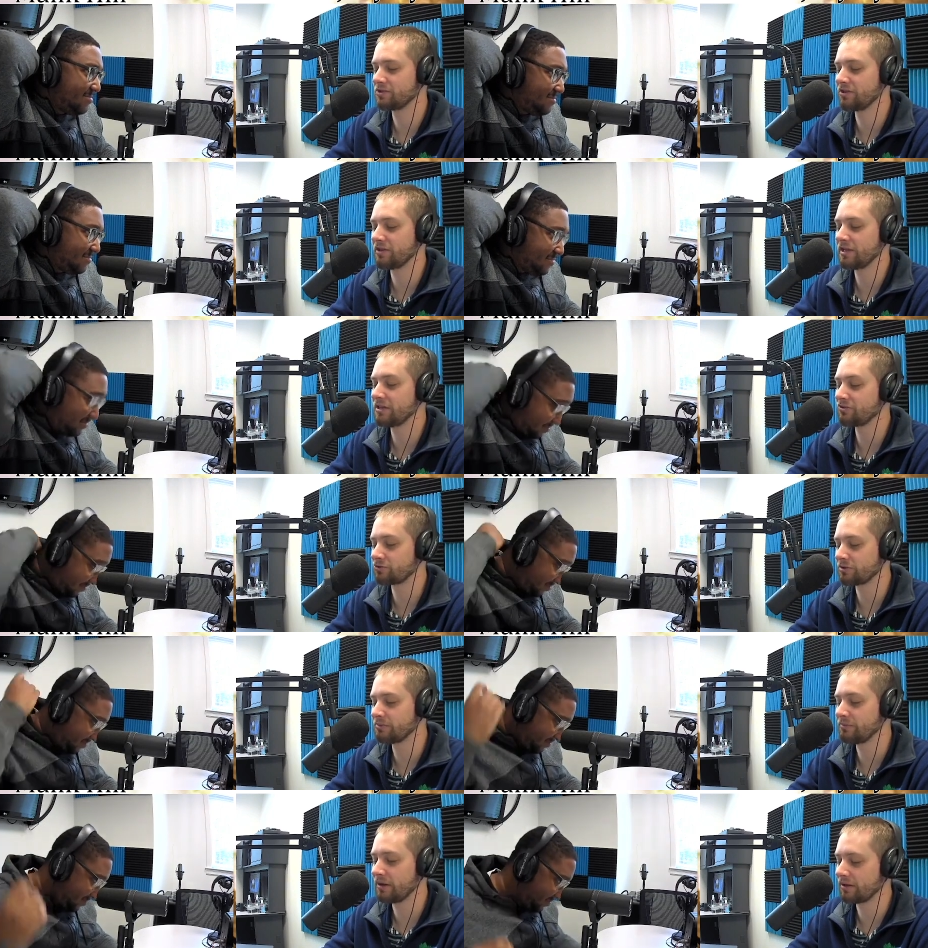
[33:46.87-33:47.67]
Speaker 1: to the
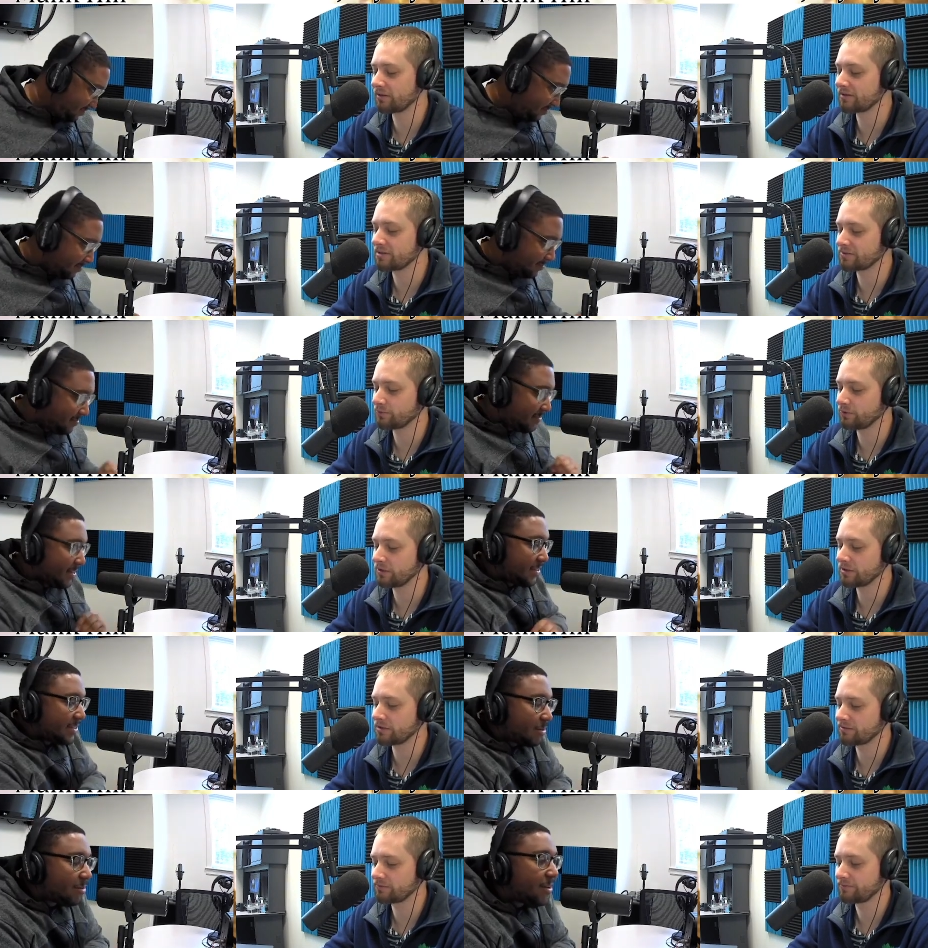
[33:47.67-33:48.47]
injury bug this
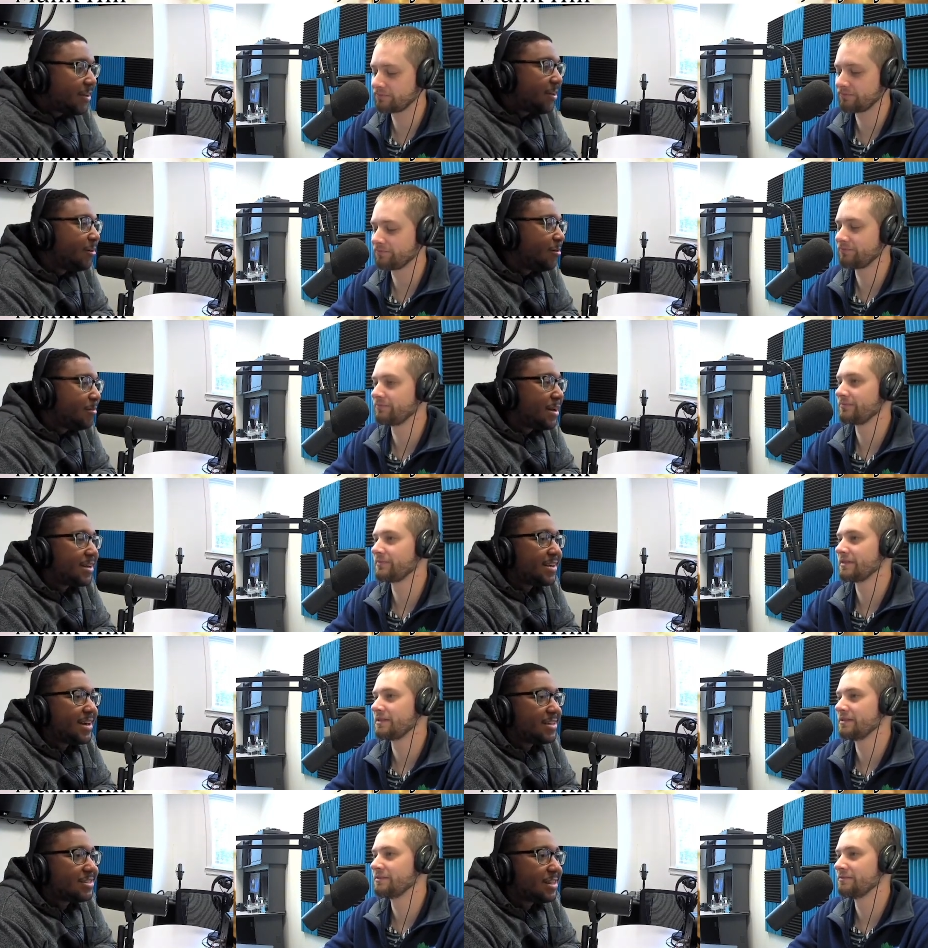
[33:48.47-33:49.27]
week. Tyreek
Speaker 2: Hill might
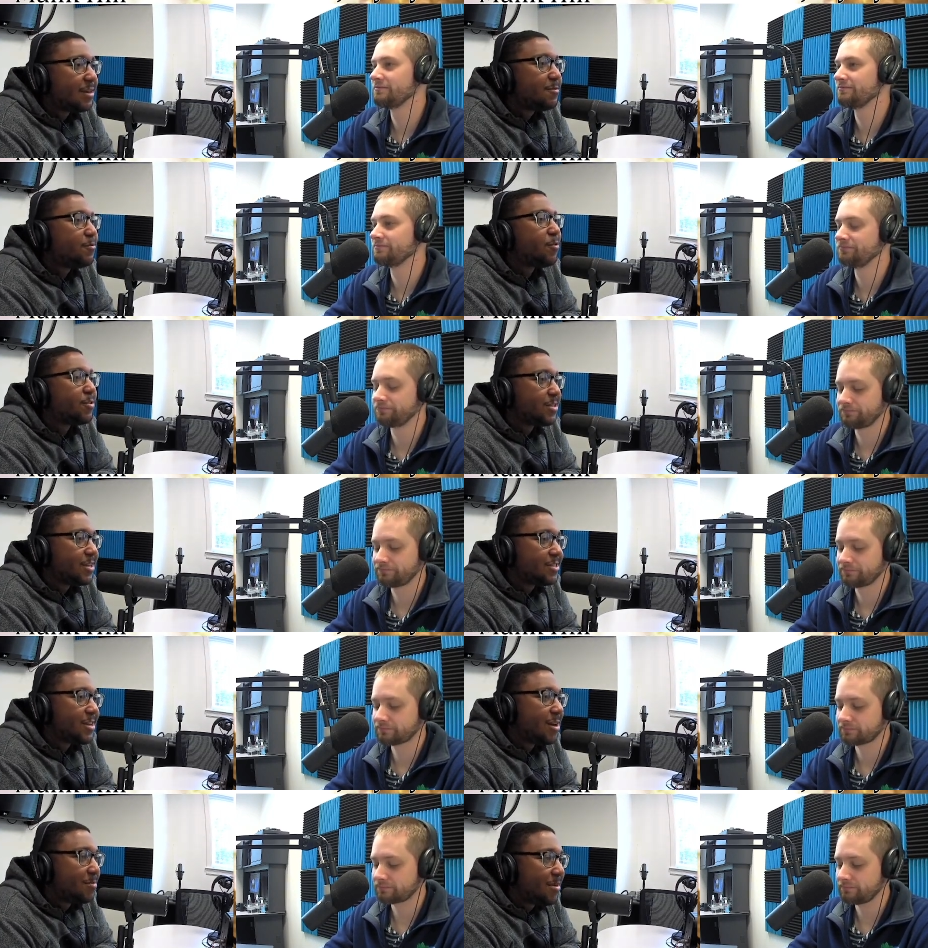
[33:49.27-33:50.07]
catch like four
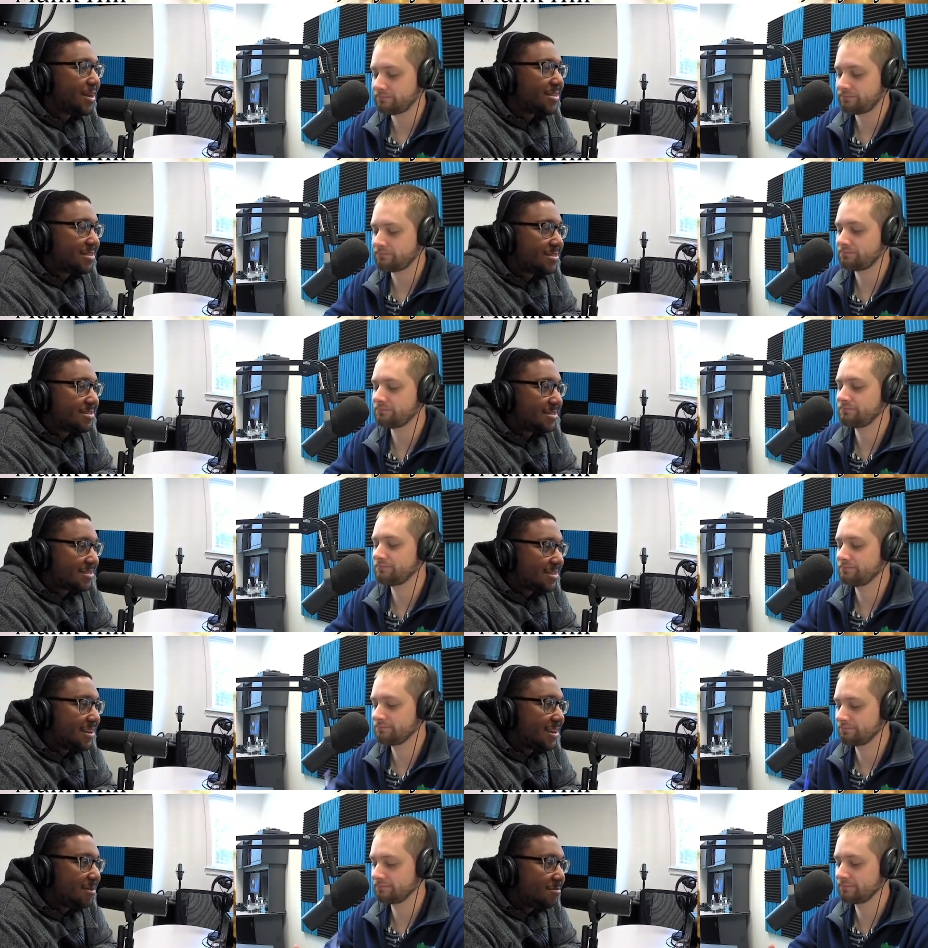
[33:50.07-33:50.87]
touchdown passes in this
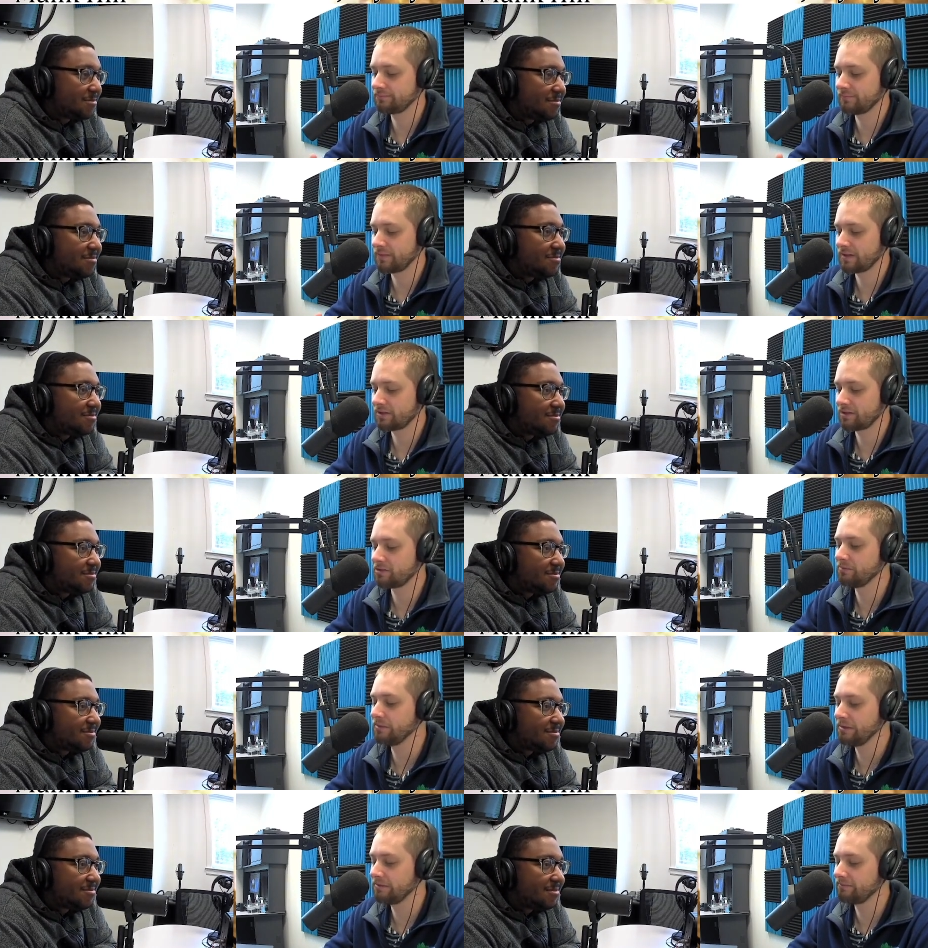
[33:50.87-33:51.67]
game.
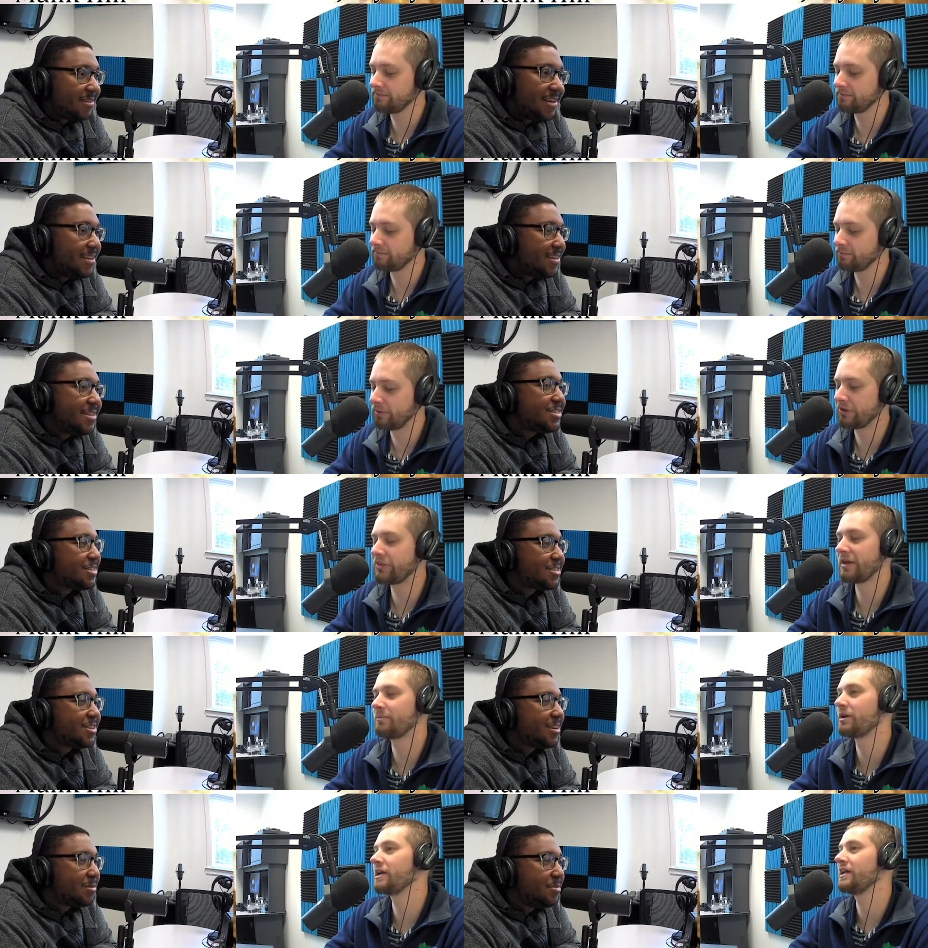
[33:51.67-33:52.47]
Could be. He, but
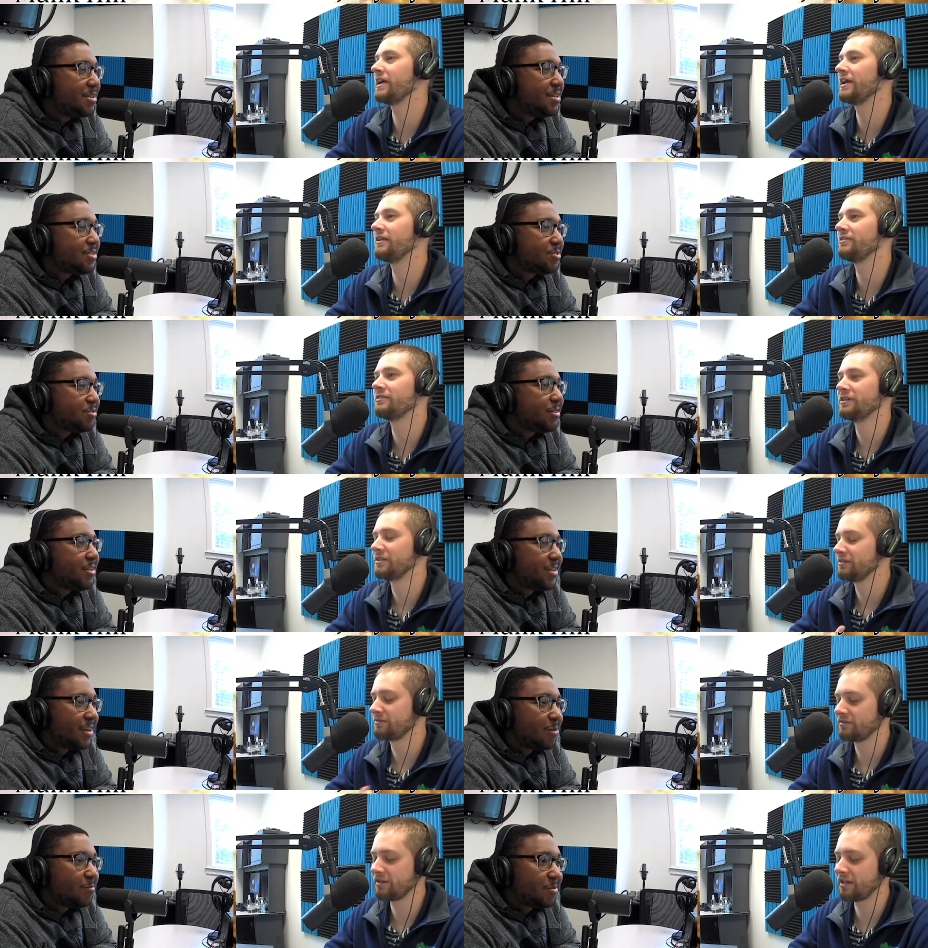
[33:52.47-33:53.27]
they might end
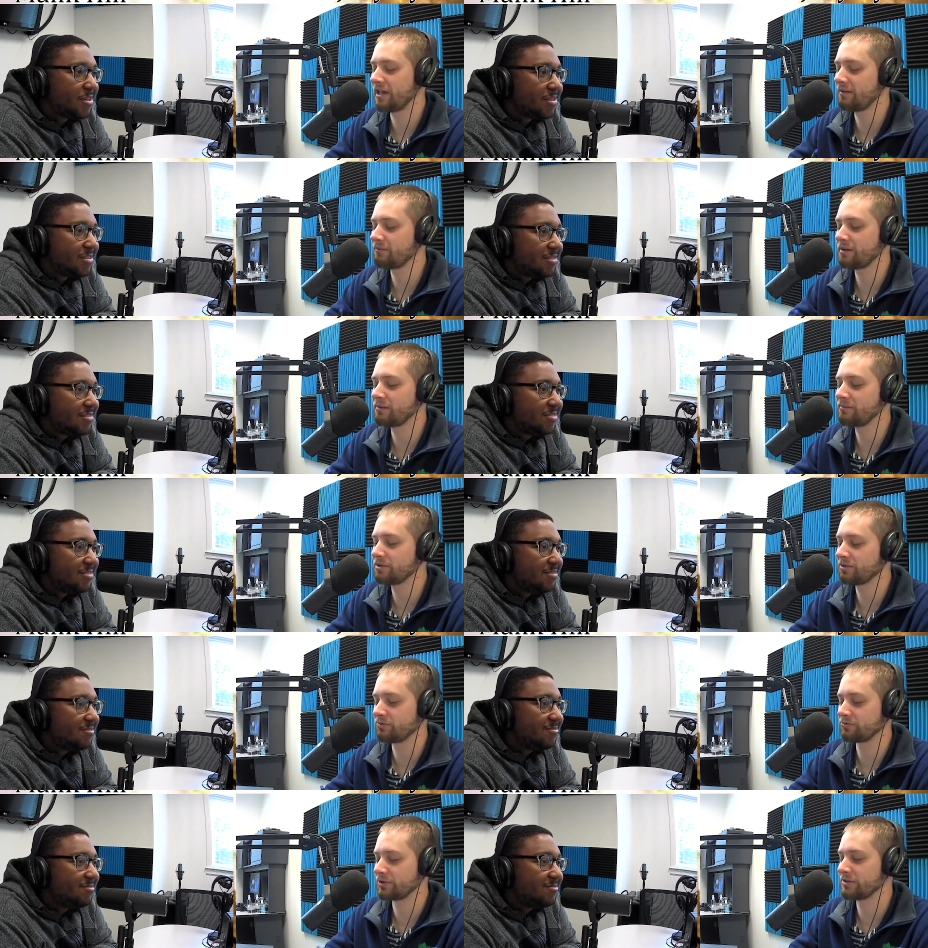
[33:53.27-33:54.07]
streaking open.
Speaker 1: The game might
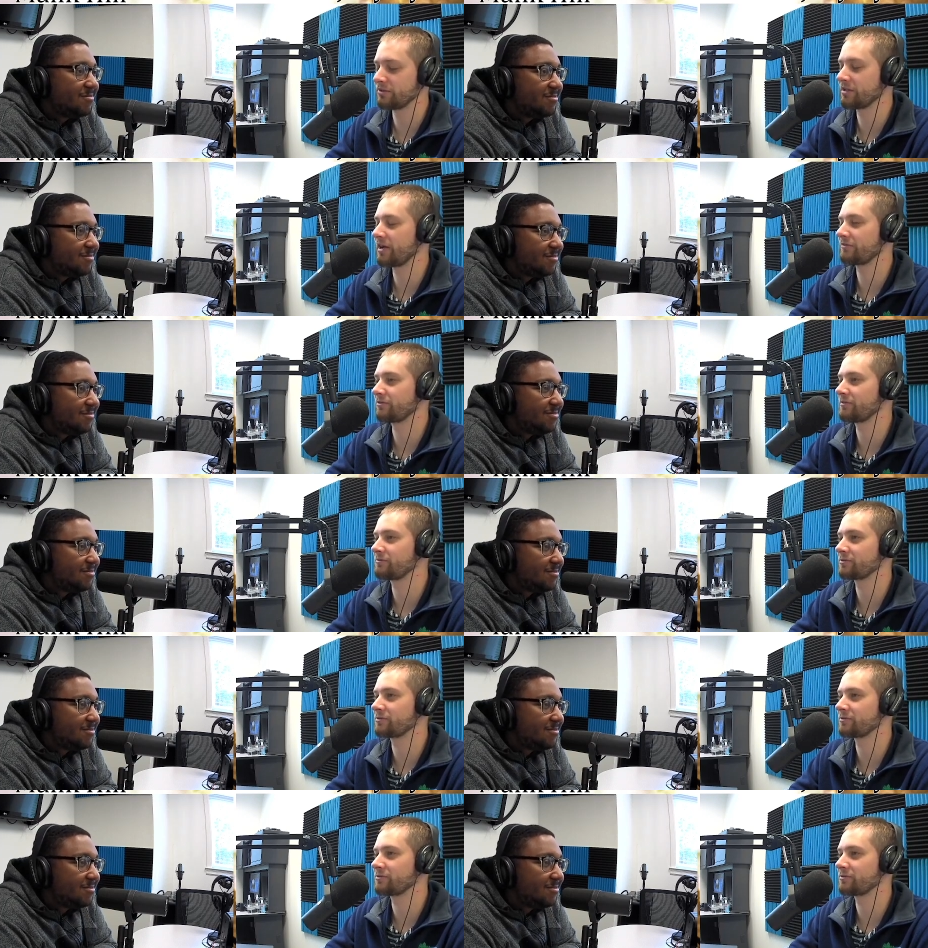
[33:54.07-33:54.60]
be over after